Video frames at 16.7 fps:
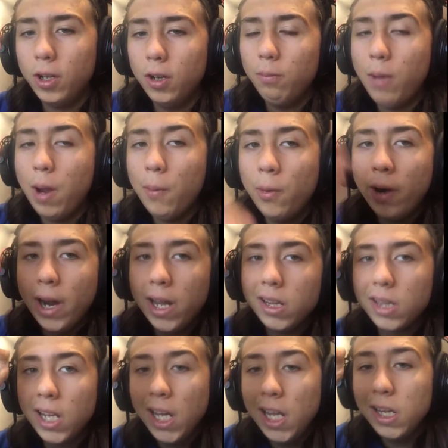
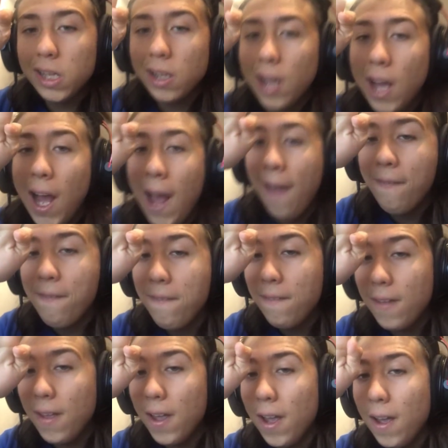Memorize this
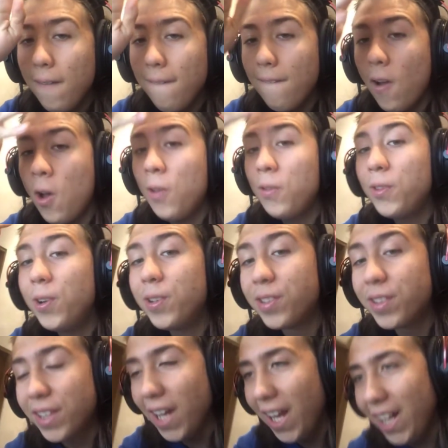and
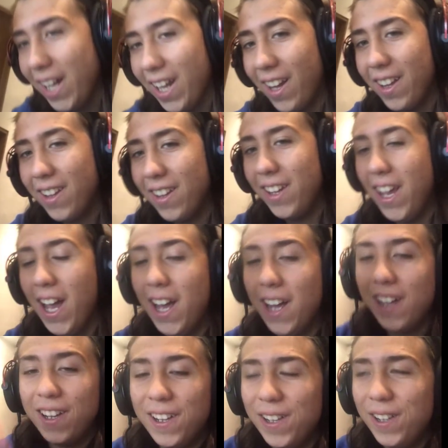understand it.
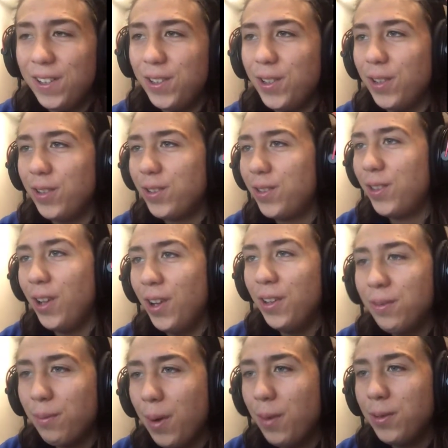Yeah, you
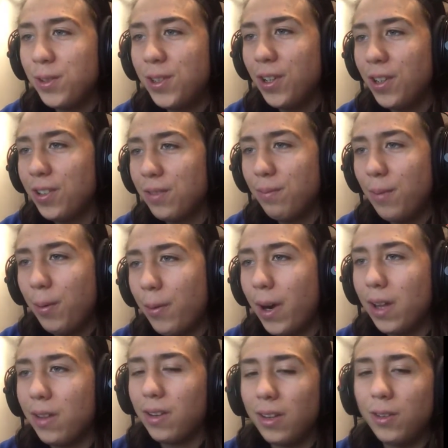don't just
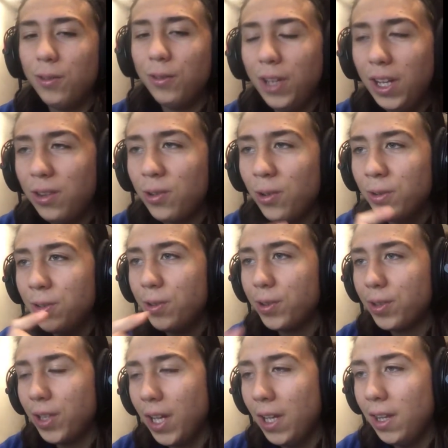memorize it. You need to
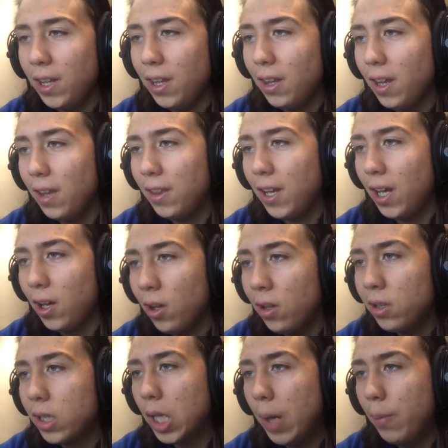understand the
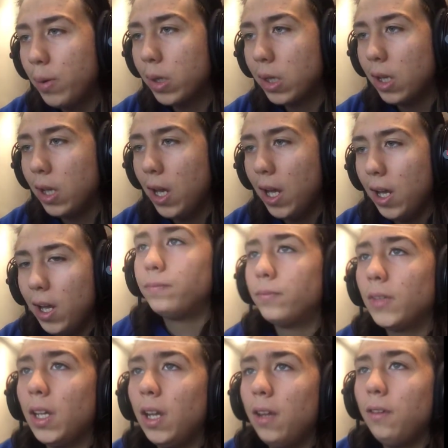concepts.
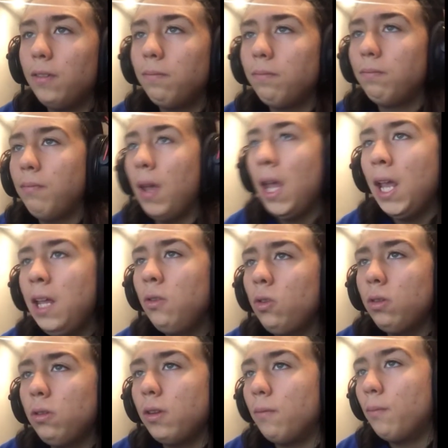
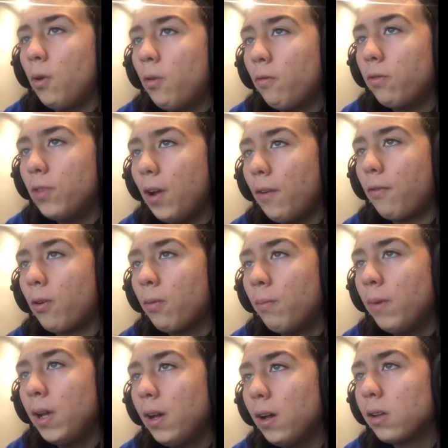The four
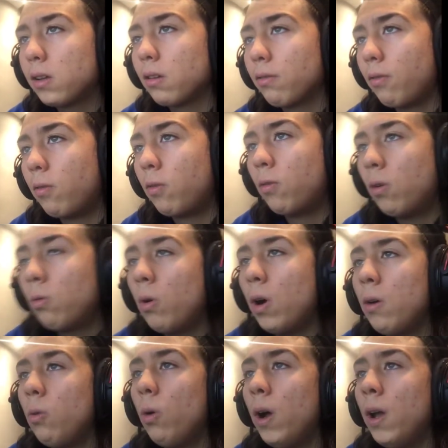main causes of World
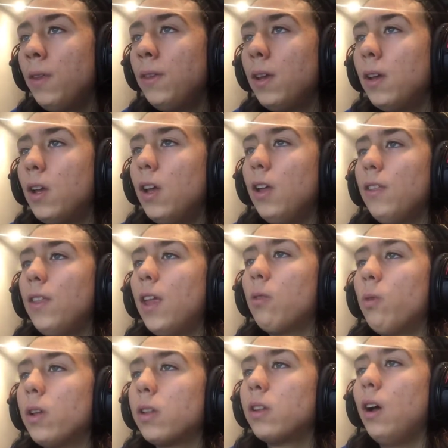War One.
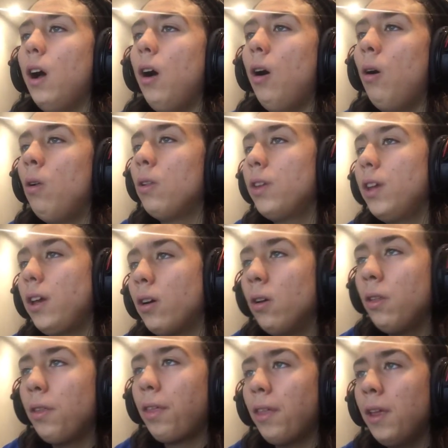That was all the
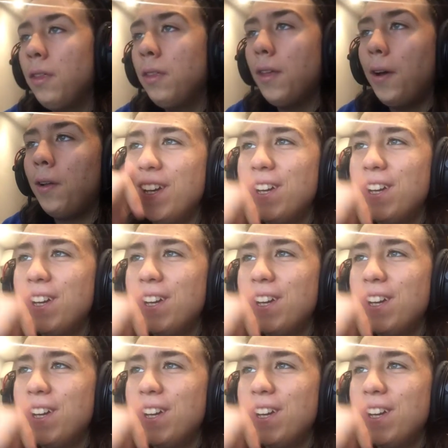content.